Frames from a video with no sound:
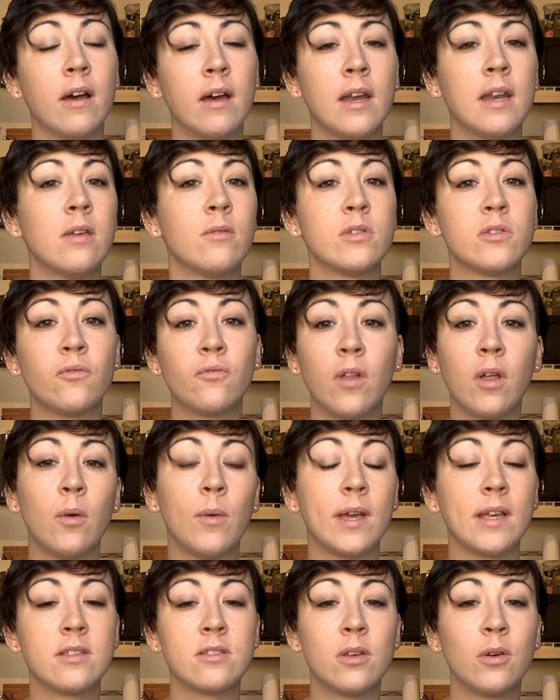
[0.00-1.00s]
honey was
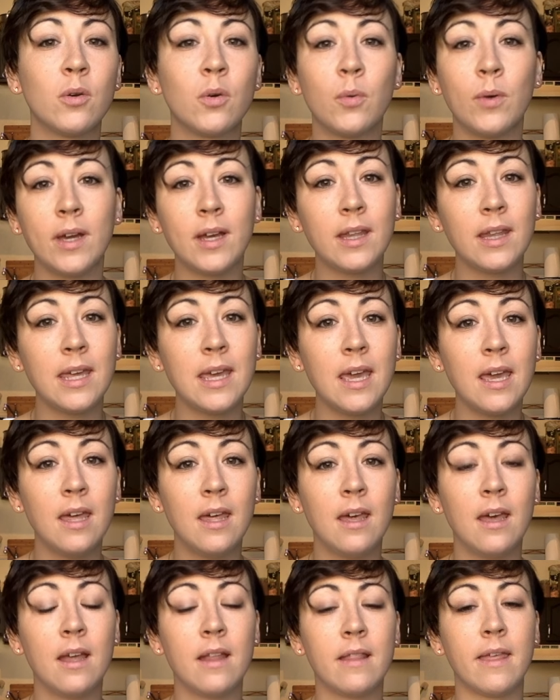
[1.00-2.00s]
flowing so quickly
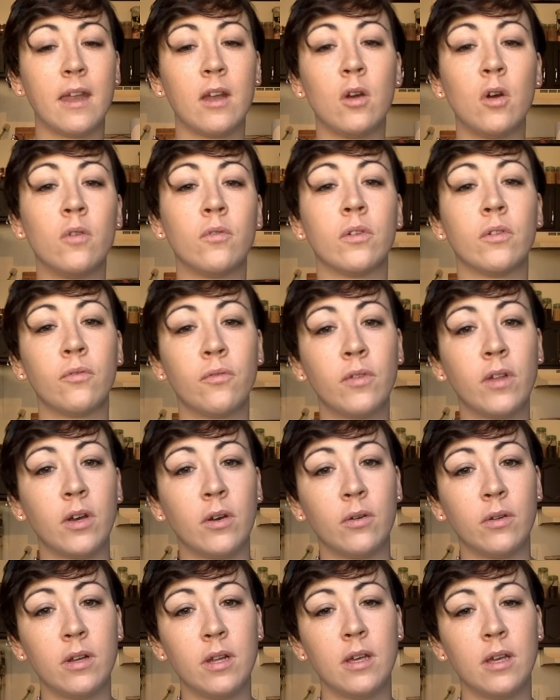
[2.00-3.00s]
that it
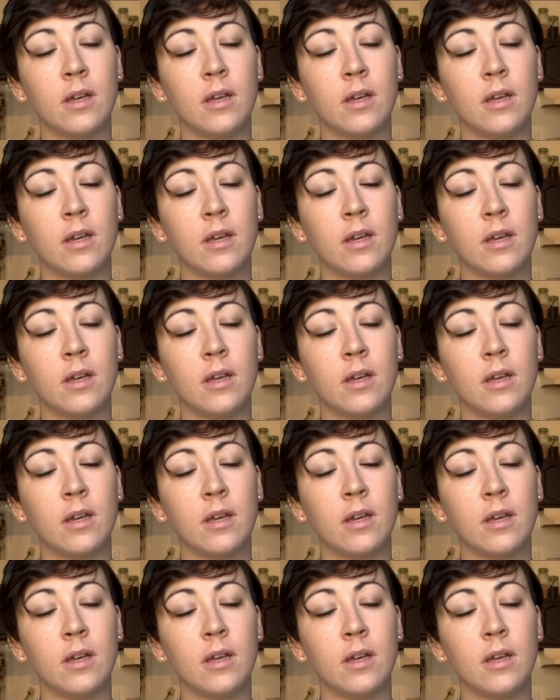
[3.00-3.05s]
overflowed.